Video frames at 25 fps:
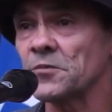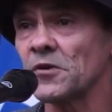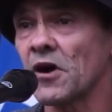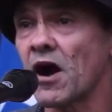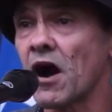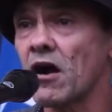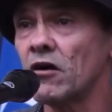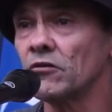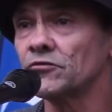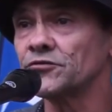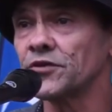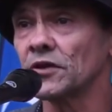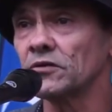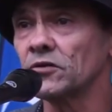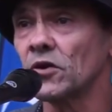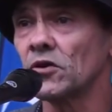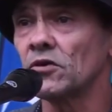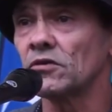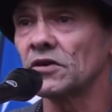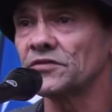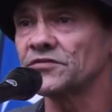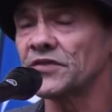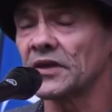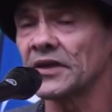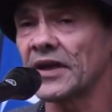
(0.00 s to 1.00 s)
hold the law
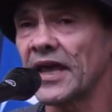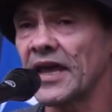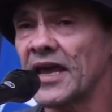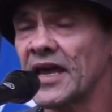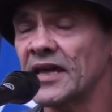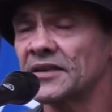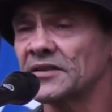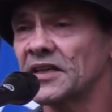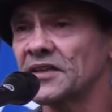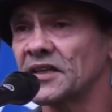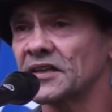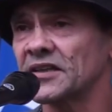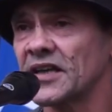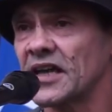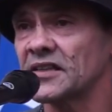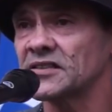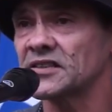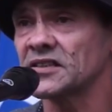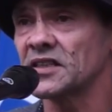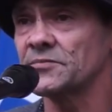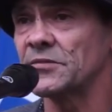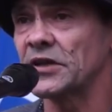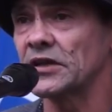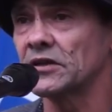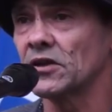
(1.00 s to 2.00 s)
of the land. They're the
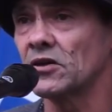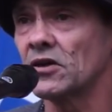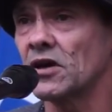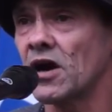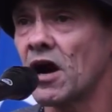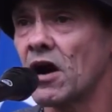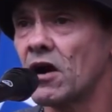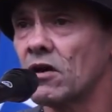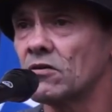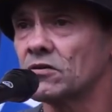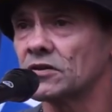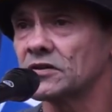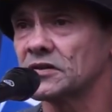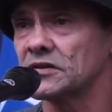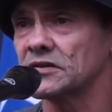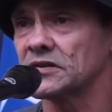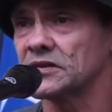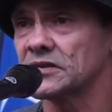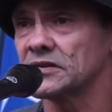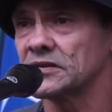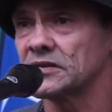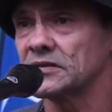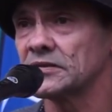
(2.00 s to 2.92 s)
customary law holders.